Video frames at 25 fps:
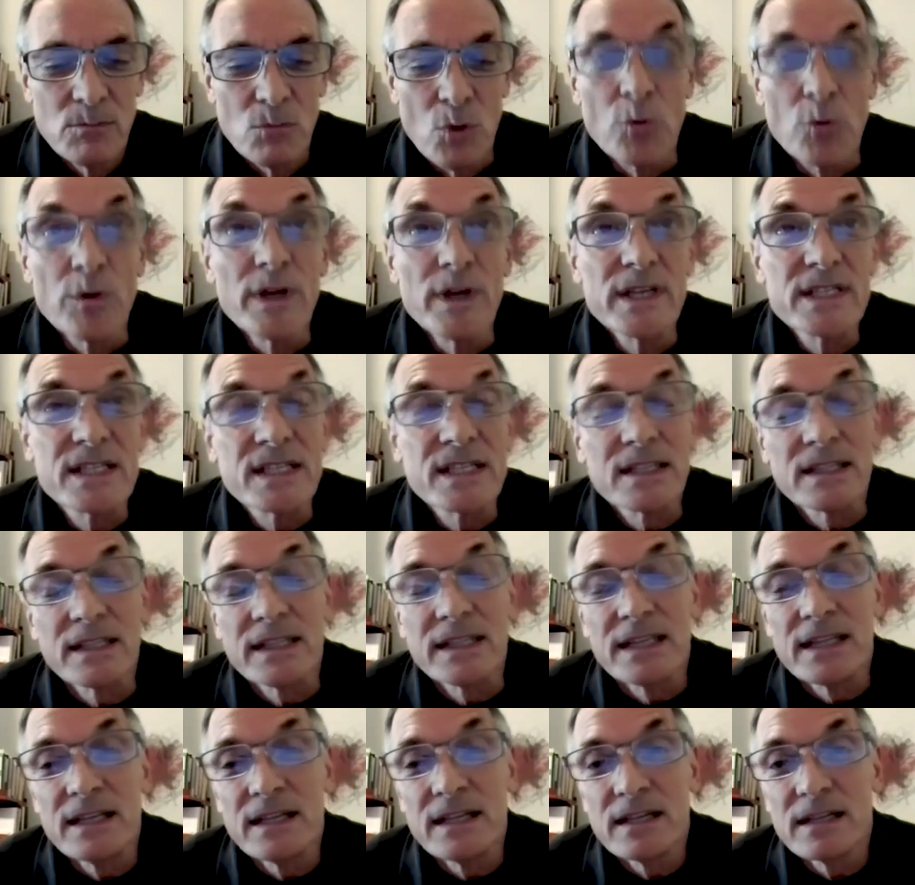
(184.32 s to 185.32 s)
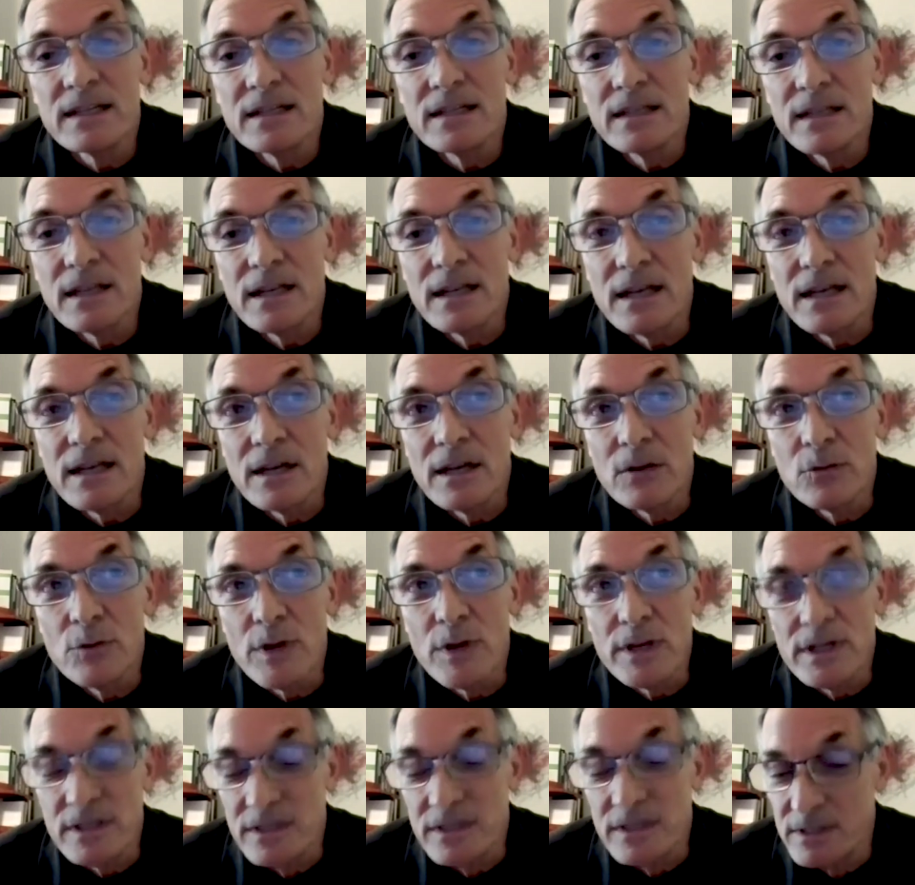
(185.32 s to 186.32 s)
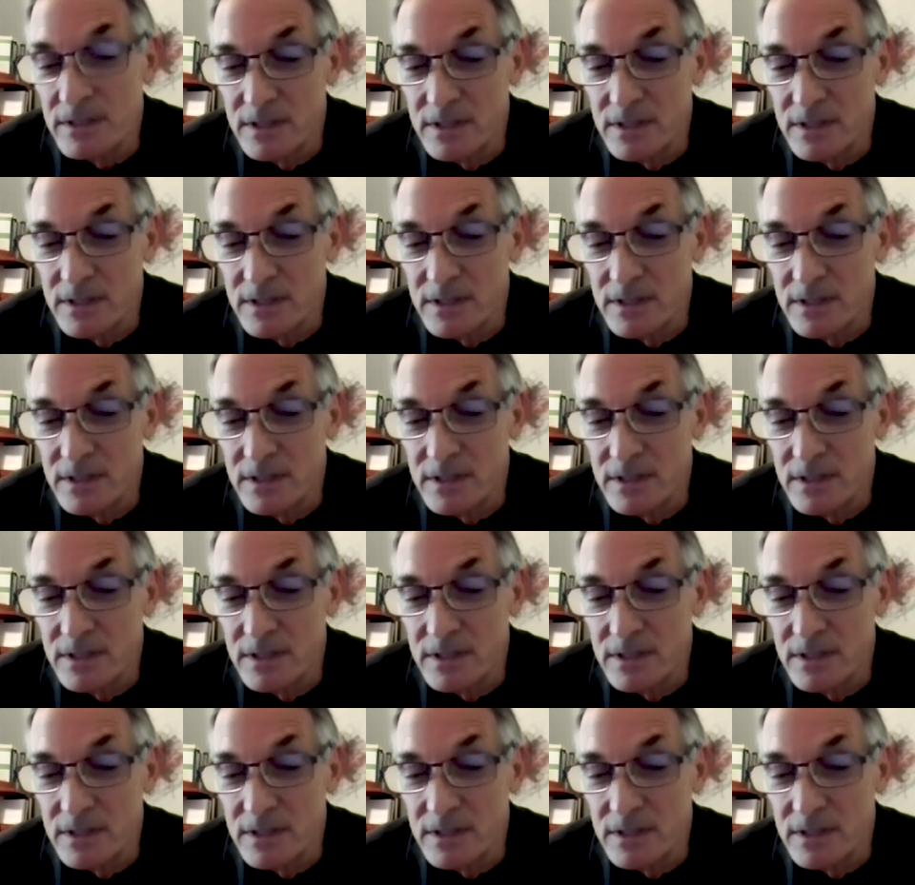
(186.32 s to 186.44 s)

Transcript: More recently, I read